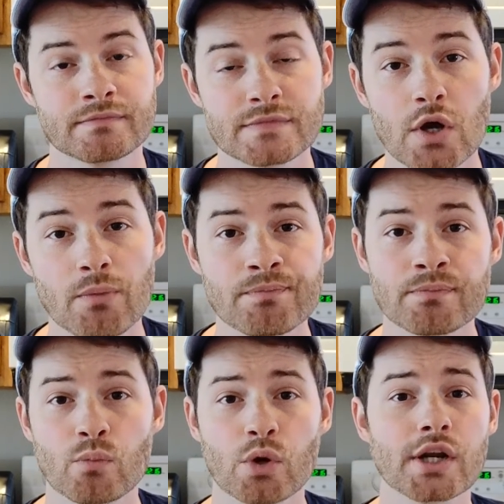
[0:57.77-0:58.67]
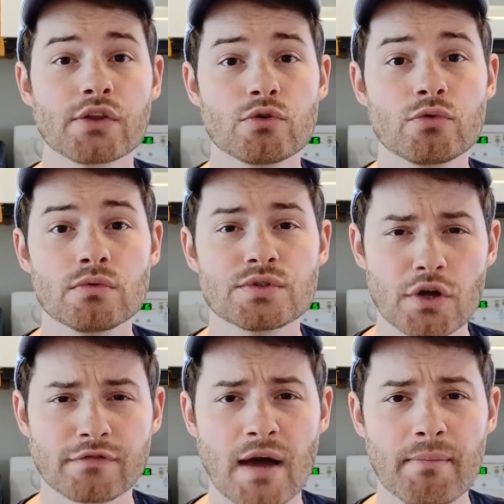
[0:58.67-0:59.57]
So, we're gonna do
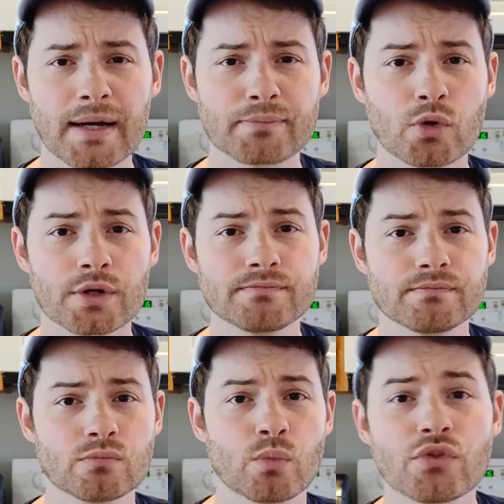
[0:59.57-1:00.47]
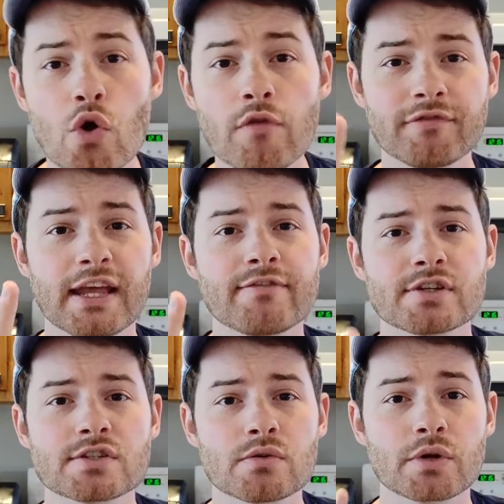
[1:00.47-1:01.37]
stovetop popcorn with 2 flavors.